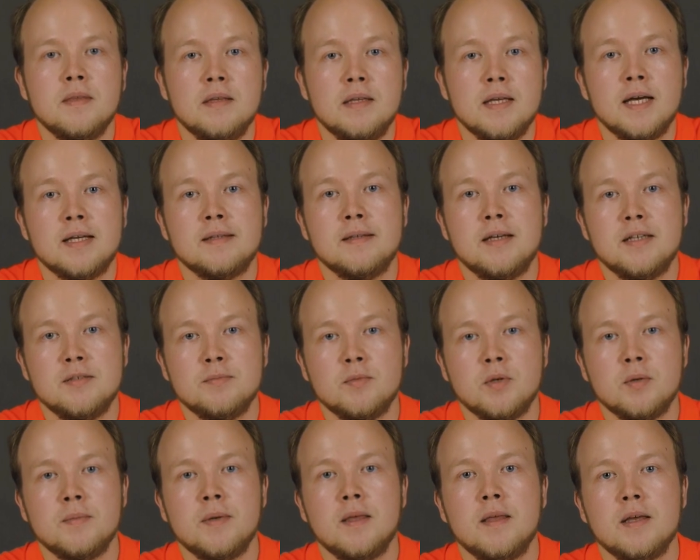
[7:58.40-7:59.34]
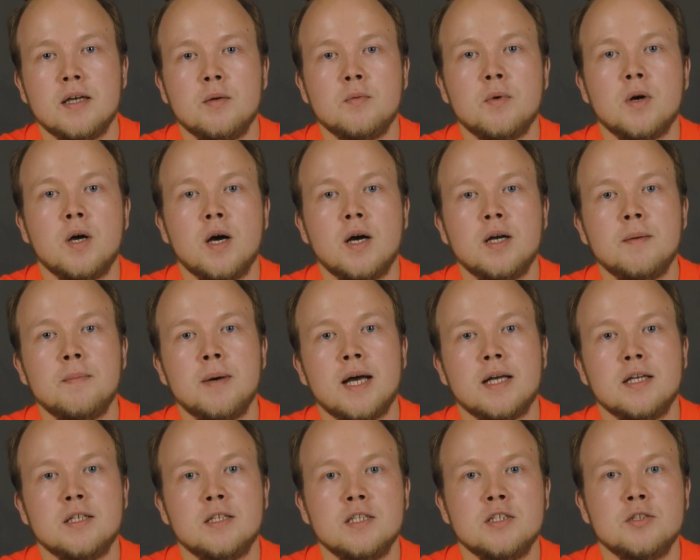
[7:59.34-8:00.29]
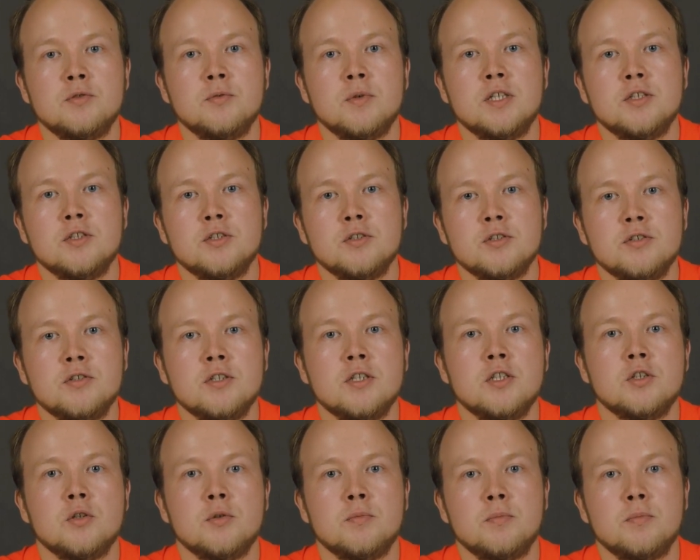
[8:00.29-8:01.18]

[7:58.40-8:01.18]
At this moment, it will automatically switch to secure